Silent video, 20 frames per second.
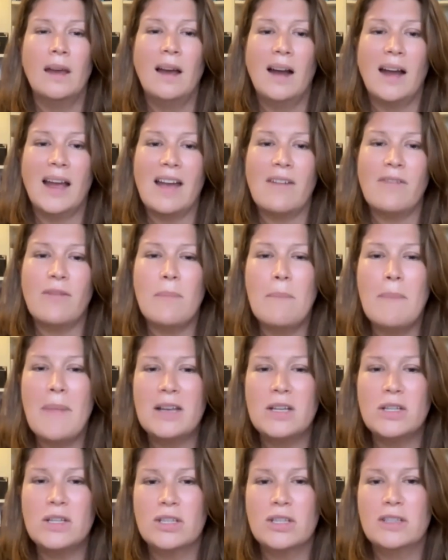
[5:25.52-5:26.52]
I haven't
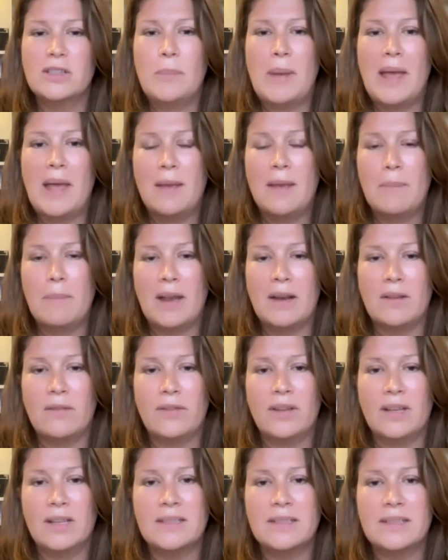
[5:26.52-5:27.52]
mentioned pay and
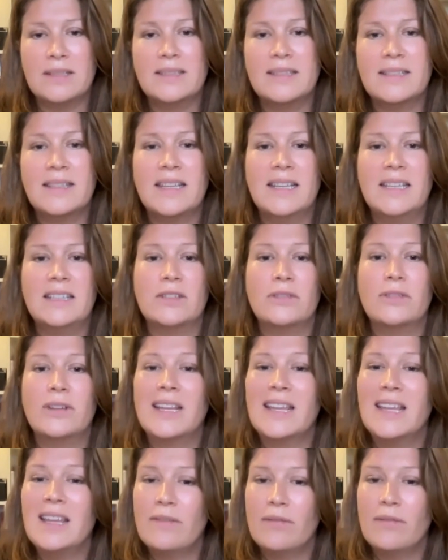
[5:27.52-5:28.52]
benefits as these are
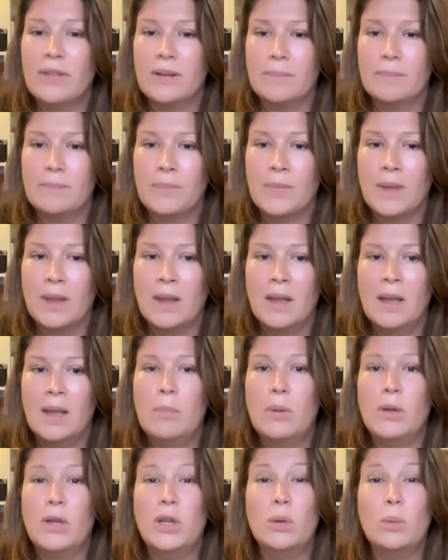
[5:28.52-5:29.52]
a given,
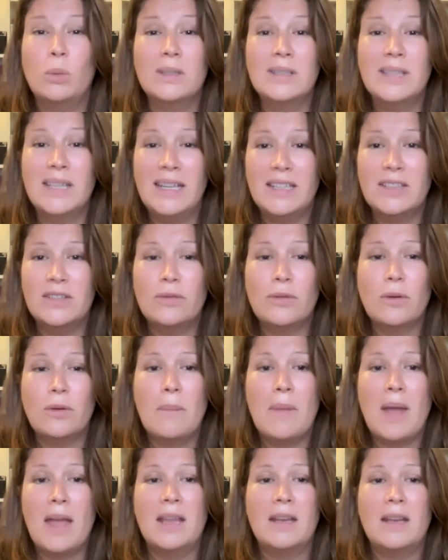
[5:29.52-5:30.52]
but you will need to
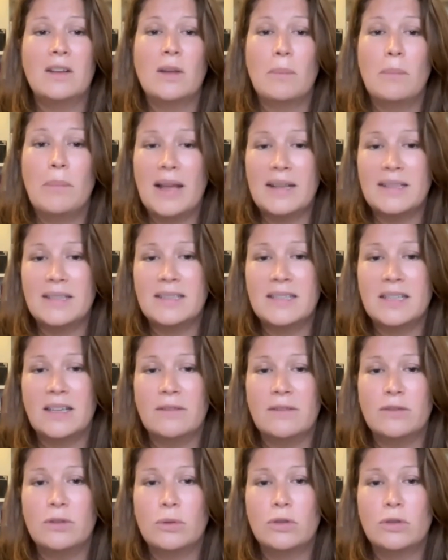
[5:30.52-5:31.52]
remain
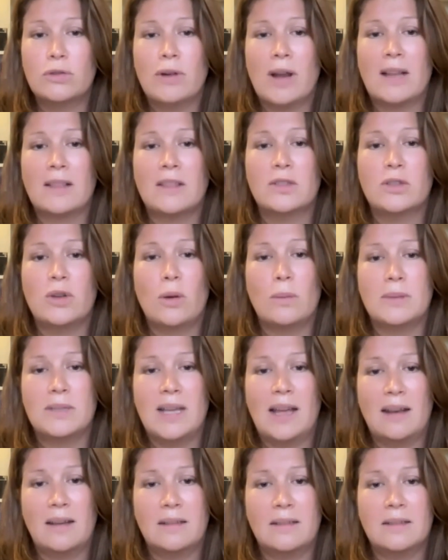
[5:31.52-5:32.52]
competitive to attract the top
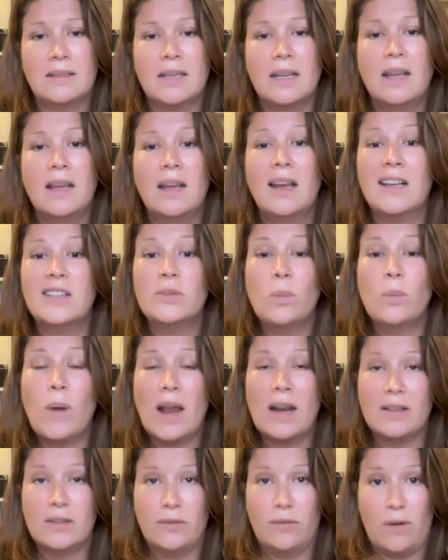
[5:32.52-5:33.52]
talent, as
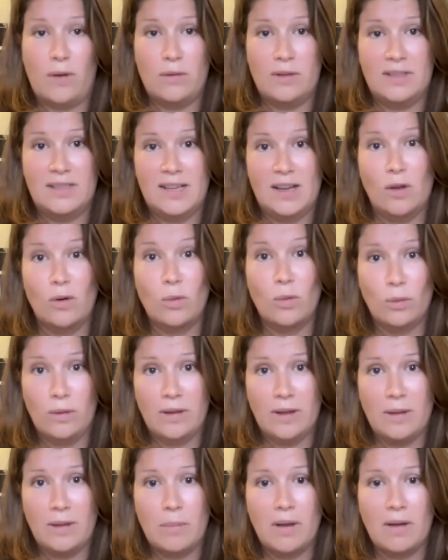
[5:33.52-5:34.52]
well as focusing on all
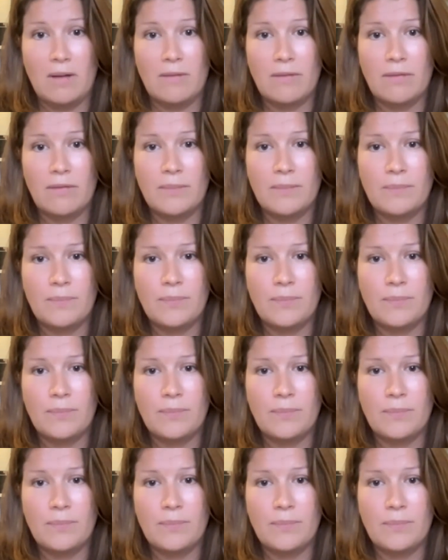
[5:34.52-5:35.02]
the above.